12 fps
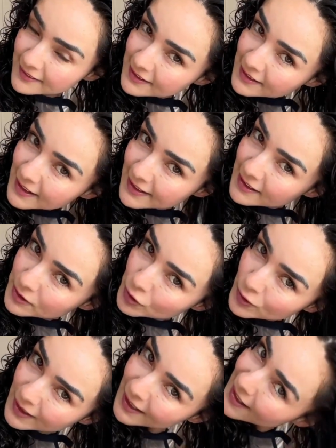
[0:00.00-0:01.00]
And this
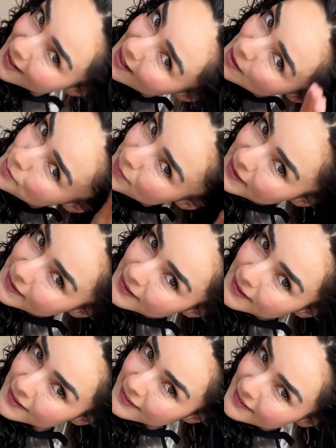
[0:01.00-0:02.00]
will allow that the
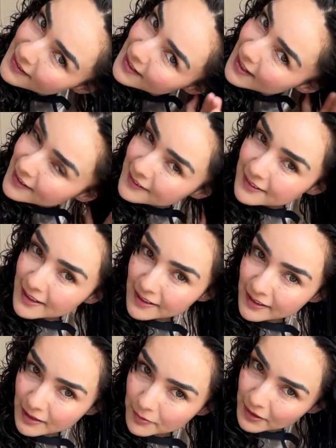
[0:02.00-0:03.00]
root be
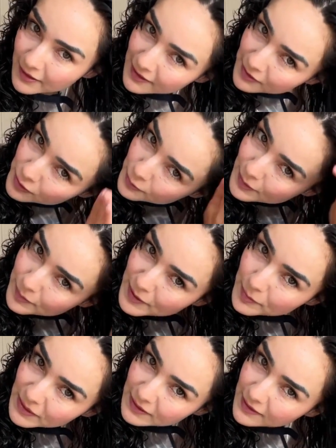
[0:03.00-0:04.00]
lifted and that the
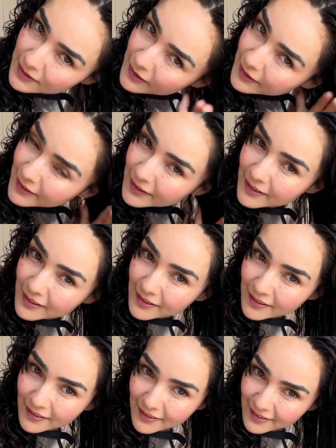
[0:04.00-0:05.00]
product does not
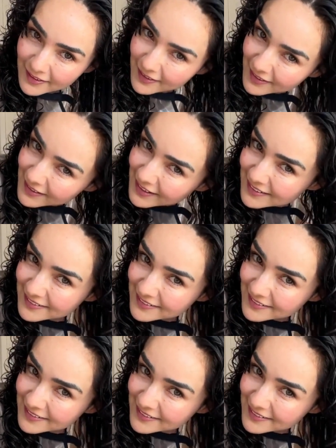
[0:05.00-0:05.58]
feel heavy.